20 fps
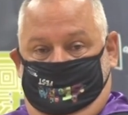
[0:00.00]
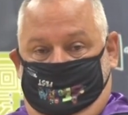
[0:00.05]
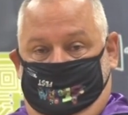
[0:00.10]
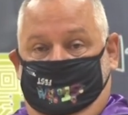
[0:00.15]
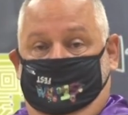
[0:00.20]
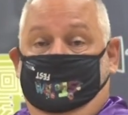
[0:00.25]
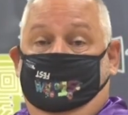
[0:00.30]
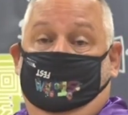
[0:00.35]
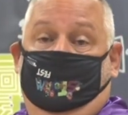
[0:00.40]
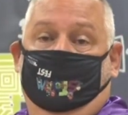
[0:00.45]

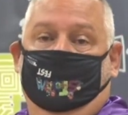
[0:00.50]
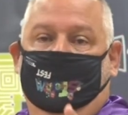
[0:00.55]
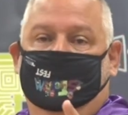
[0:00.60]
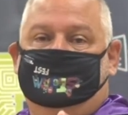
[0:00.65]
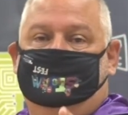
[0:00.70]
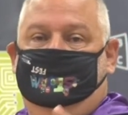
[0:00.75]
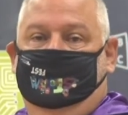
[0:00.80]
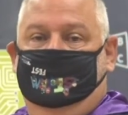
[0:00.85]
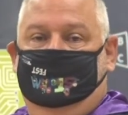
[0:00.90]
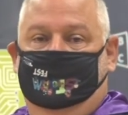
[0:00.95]
So the
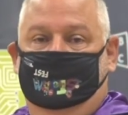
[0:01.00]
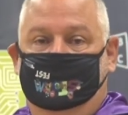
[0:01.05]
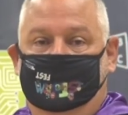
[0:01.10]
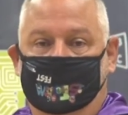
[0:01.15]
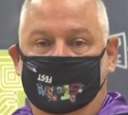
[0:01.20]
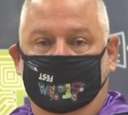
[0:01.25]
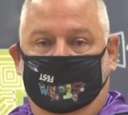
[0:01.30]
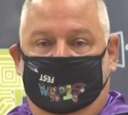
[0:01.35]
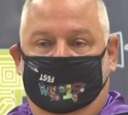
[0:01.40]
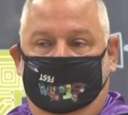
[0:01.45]
question to
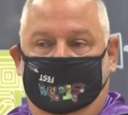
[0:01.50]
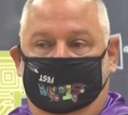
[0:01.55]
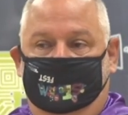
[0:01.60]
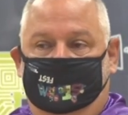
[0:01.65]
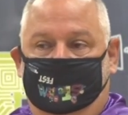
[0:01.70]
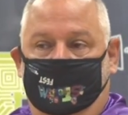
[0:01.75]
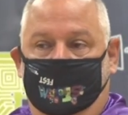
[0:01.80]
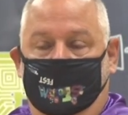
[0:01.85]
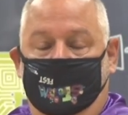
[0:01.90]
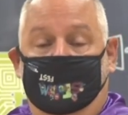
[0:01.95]
you
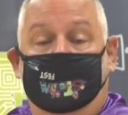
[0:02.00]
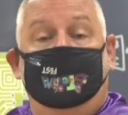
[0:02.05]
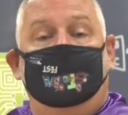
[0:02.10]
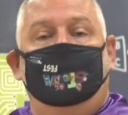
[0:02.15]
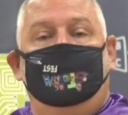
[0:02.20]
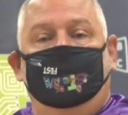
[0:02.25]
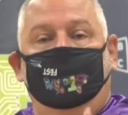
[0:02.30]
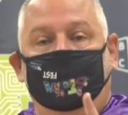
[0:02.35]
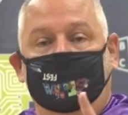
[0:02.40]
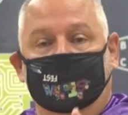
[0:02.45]
is,
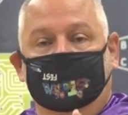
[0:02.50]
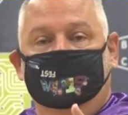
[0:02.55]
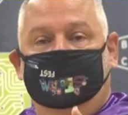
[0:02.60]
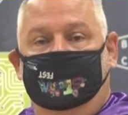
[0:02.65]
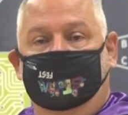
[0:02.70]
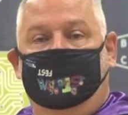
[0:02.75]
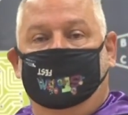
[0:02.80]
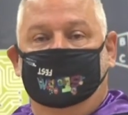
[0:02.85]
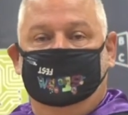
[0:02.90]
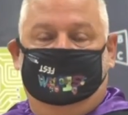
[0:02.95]
will
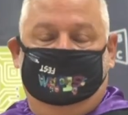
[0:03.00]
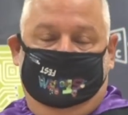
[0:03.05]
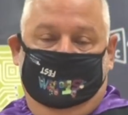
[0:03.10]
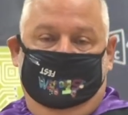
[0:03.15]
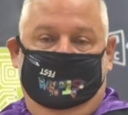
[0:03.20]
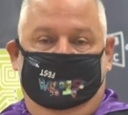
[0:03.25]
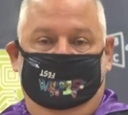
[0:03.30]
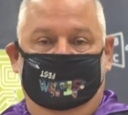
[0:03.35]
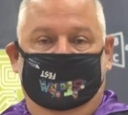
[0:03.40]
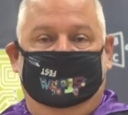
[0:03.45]
you go
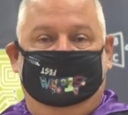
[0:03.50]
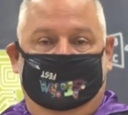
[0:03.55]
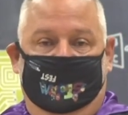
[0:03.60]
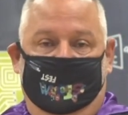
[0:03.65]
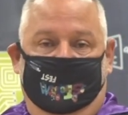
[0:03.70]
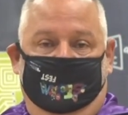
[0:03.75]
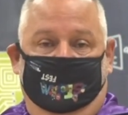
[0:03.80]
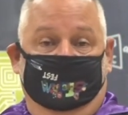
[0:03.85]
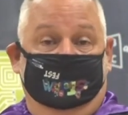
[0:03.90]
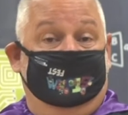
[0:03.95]
sit in
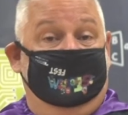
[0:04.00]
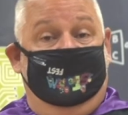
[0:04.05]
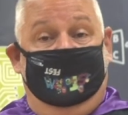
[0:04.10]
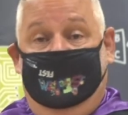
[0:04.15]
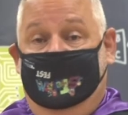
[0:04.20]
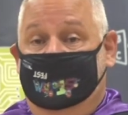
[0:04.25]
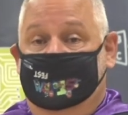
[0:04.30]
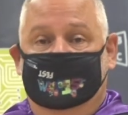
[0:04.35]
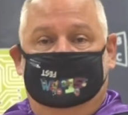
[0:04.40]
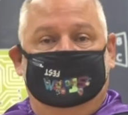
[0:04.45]
McDonald's
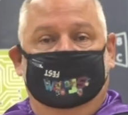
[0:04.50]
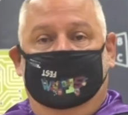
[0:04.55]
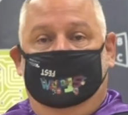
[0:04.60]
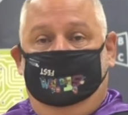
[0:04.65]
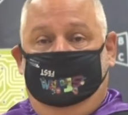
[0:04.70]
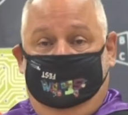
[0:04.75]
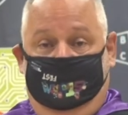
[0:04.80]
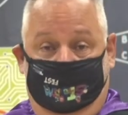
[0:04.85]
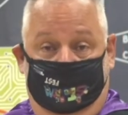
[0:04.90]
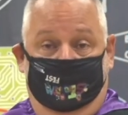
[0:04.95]

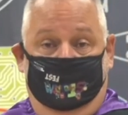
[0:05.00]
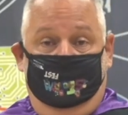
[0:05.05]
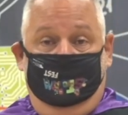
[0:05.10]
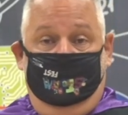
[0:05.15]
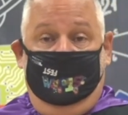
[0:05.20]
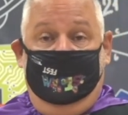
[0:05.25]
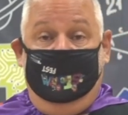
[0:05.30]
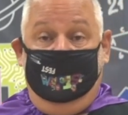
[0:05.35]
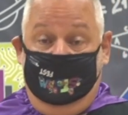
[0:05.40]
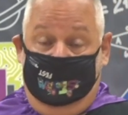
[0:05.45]
anytime soon
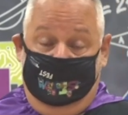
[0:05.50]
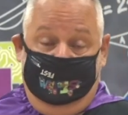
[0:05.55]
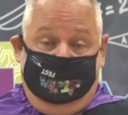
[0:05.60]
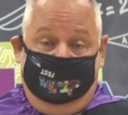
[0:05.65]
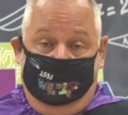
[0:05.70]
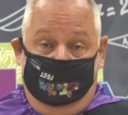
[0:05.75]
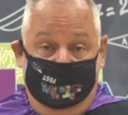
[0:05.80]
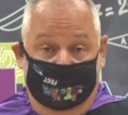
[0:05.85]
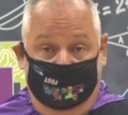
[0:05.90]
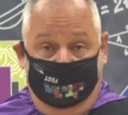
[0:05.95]
and eat
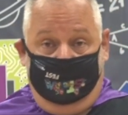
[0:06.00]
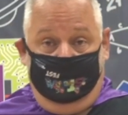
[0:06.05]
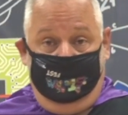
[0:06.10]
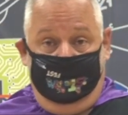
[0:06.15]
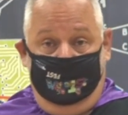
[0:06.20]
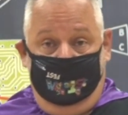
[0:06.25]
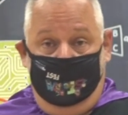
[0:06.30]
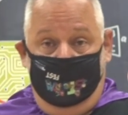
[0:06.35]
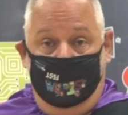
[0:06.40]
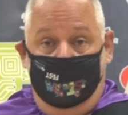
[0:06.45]
your meal?
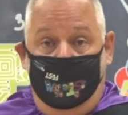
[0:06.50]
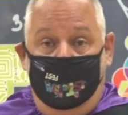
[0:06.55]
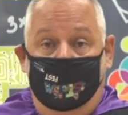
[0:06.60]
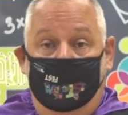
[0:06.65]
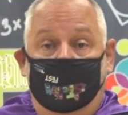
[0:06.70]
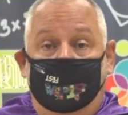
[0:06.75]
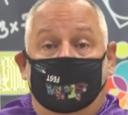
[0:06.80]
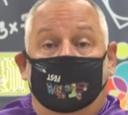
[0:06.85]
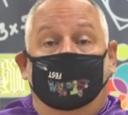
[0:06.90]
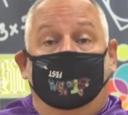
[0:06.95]

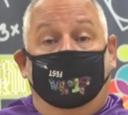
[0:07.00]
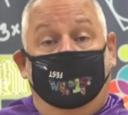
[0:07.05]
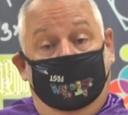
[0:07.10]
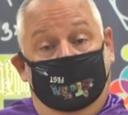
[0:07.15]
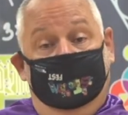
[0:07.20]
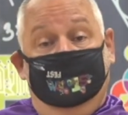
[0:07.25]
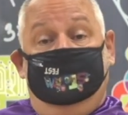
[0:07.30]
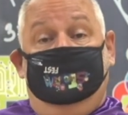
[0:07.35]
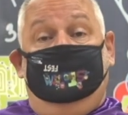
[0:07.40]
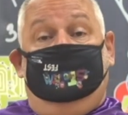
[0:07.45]
Or
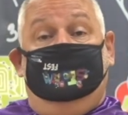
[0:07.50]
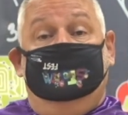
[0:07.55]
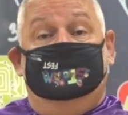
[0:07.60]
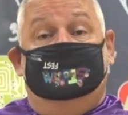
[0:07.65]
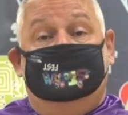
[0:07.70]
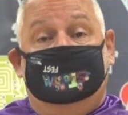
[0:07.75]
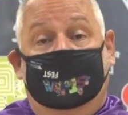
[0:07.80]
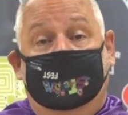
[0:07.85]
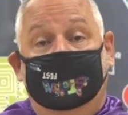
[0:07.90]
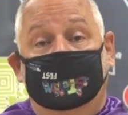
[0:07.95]
will you
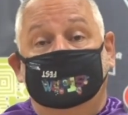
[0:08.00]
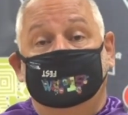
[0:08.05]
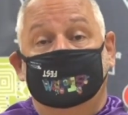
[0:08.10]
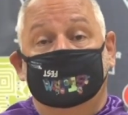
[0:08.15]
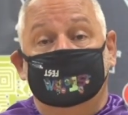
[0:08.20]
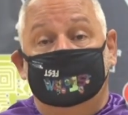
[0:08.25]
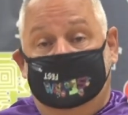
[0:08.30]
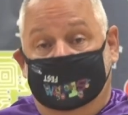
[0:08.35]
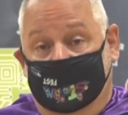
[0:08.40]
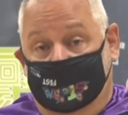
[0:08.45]

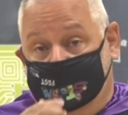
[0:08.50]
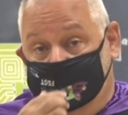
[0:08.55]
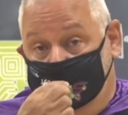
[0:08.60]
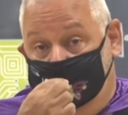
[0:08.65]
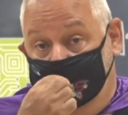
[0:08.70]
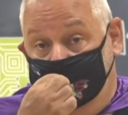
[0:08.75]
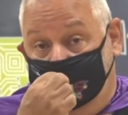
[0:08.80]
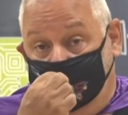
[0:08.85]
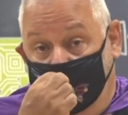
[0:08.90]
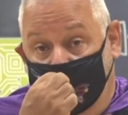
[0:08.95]
continue just
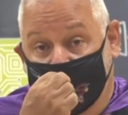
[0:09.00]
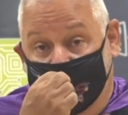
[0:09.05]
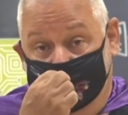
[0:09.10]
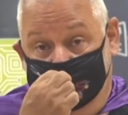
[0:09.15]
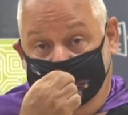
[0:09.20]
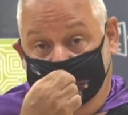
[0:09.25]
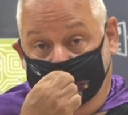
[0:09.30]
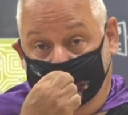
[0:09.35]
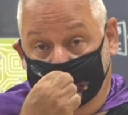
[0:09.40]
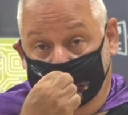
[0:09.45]
to drive
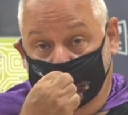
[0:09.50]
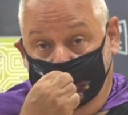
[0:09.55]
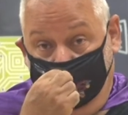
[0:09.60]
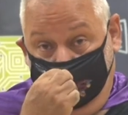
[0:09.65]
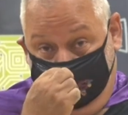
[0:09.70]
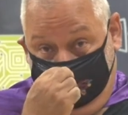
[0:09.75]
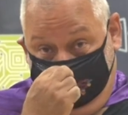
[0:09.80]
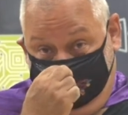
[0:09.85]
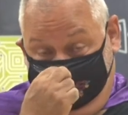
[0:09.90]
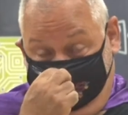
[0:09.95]
through
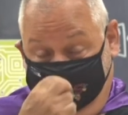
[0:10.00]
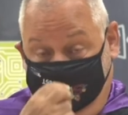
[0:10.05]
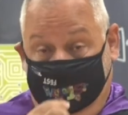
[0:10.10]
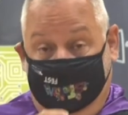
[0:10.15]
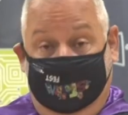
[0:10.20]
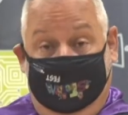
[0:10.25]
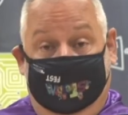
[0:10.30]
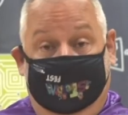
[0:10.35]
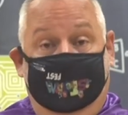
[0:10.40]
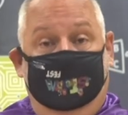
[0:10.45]

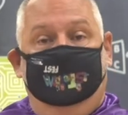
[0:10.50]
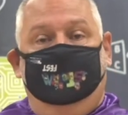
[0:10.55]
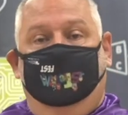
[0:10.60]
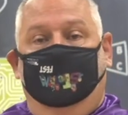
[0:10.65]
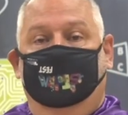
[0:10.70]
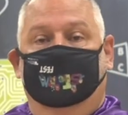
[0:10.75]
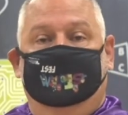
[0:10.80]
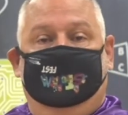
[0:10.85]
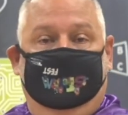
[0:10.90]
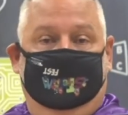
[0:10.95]
and
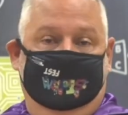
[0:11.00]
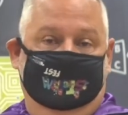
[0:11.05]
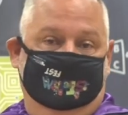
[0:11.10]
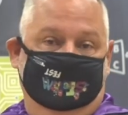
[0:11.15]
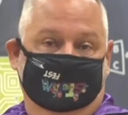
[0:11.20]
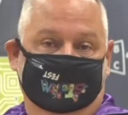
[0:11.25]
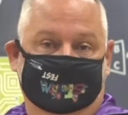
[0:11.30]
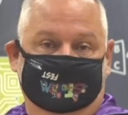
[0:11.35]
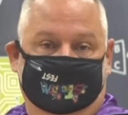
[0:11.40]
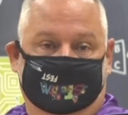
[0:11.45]
or get it
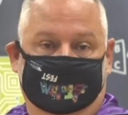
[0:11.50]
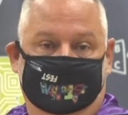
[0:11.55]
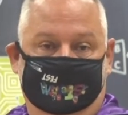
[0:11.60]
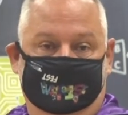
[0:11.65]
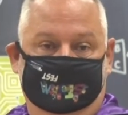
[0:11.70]
delivered?